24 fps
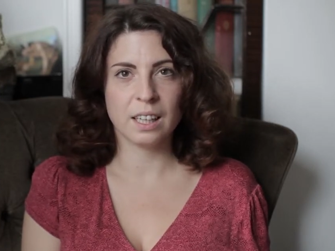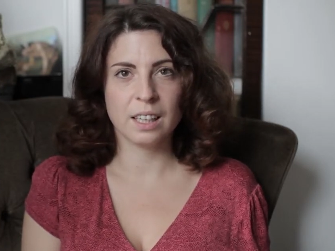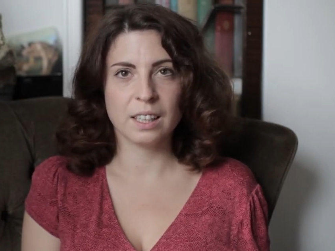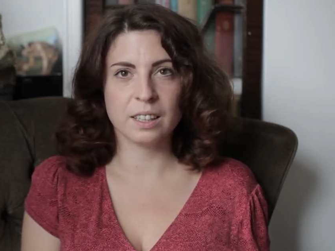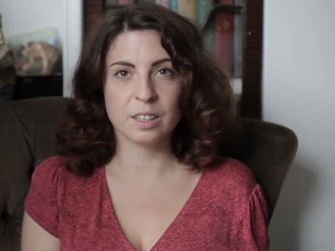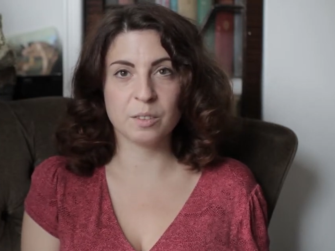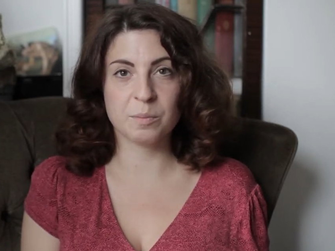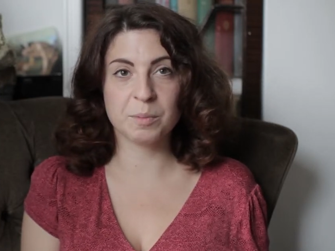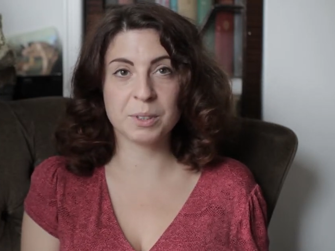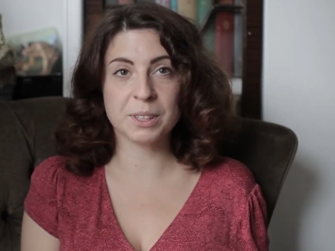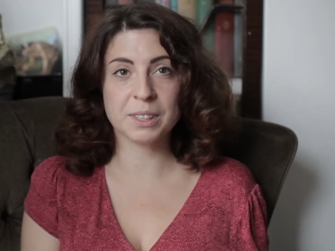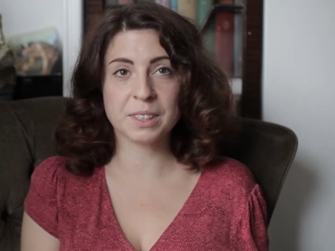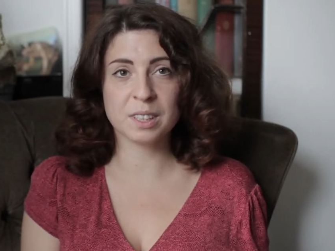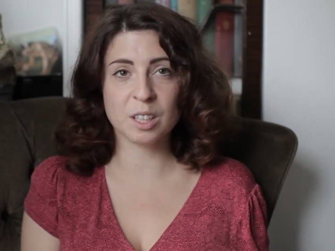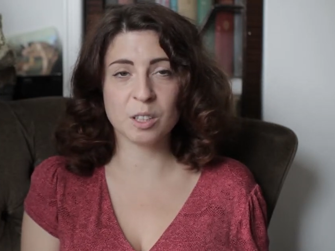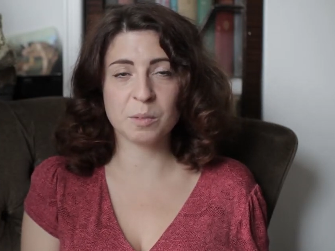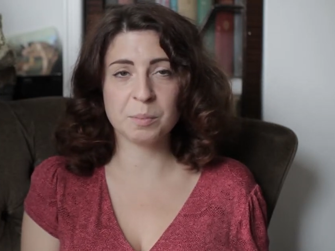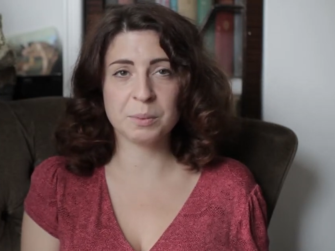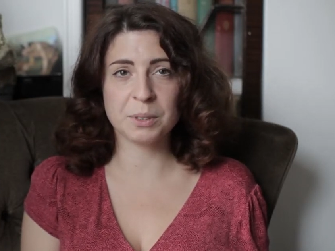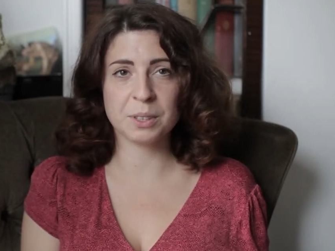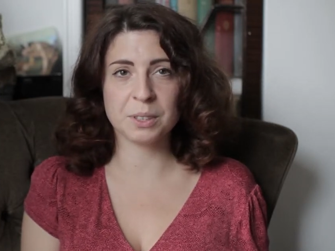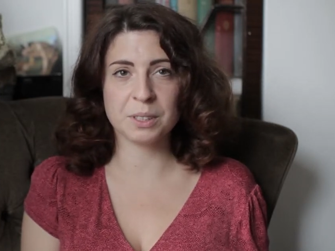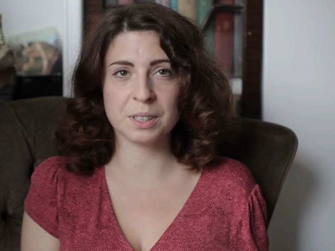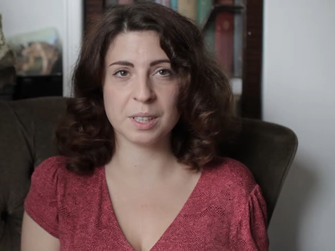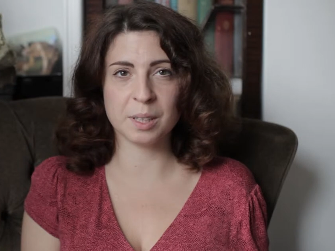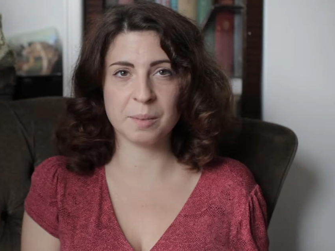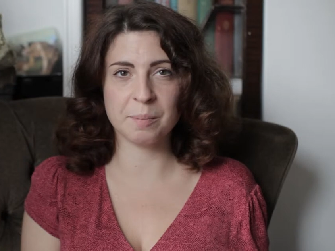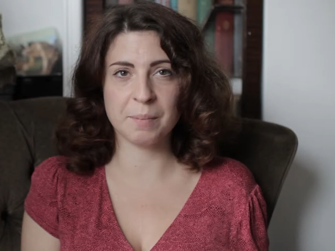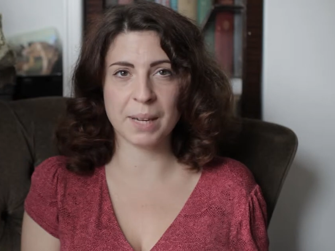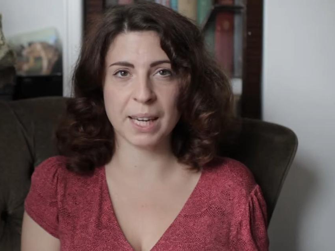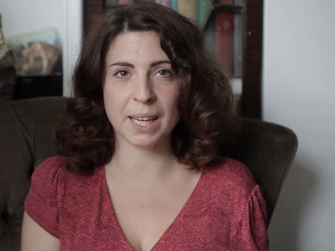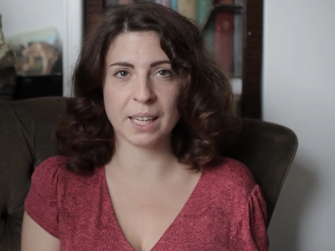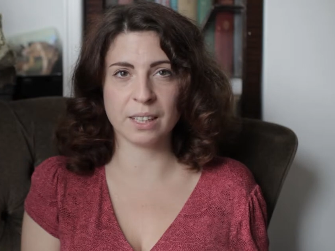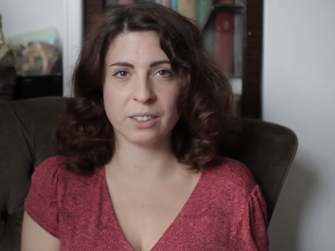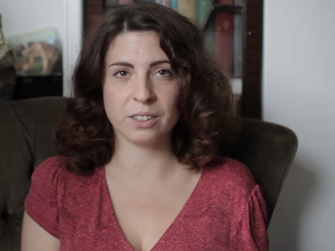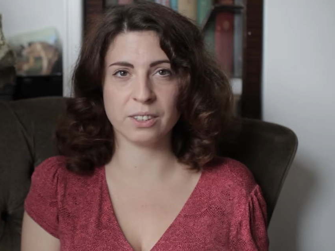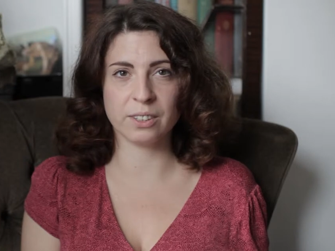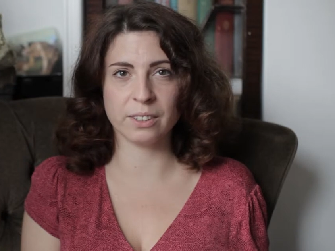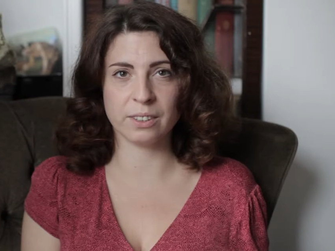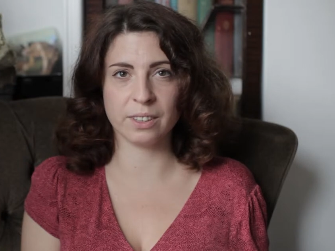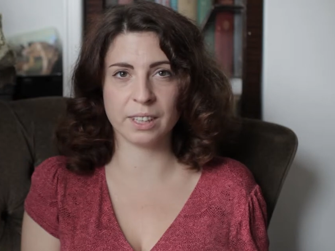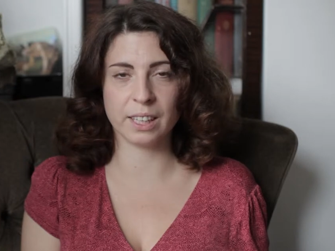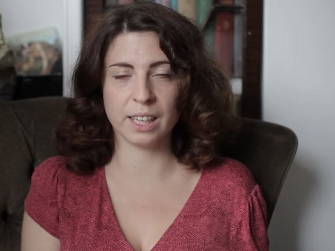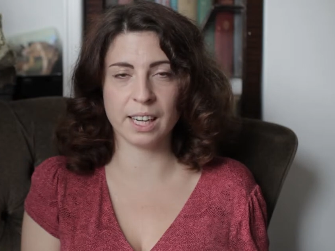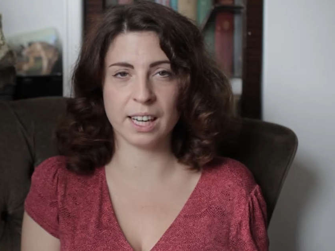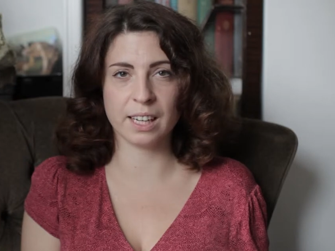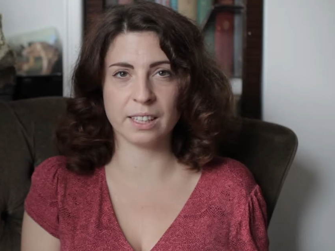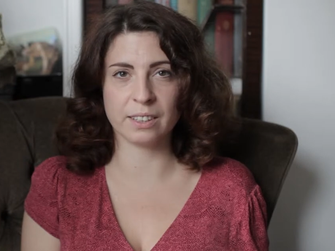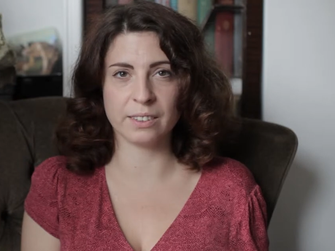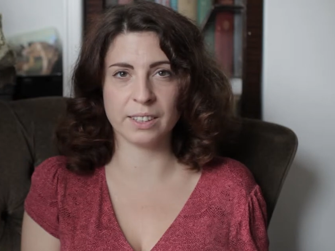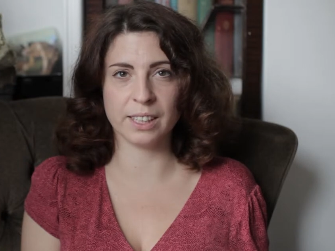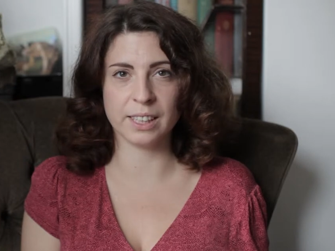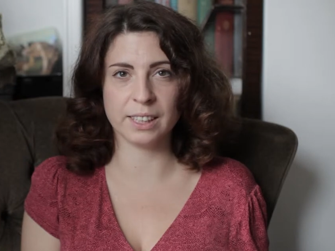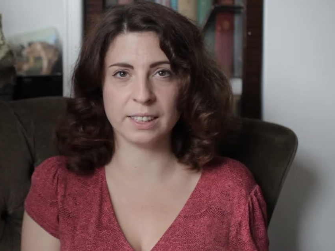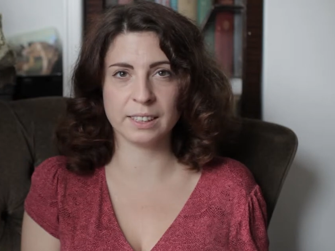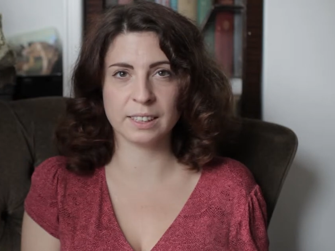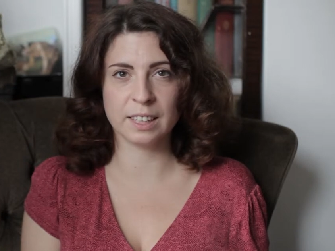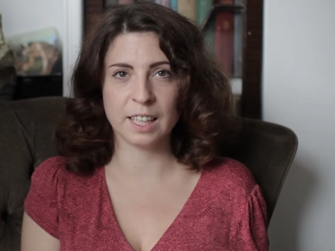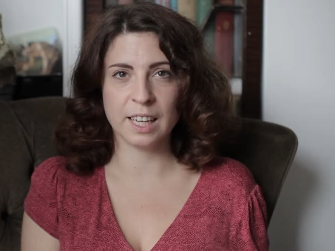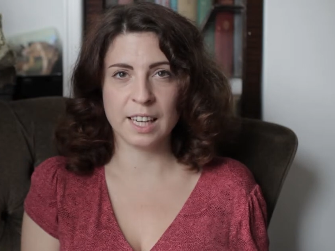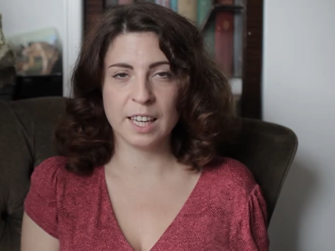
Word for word: The more sculptures I make and show in galleries,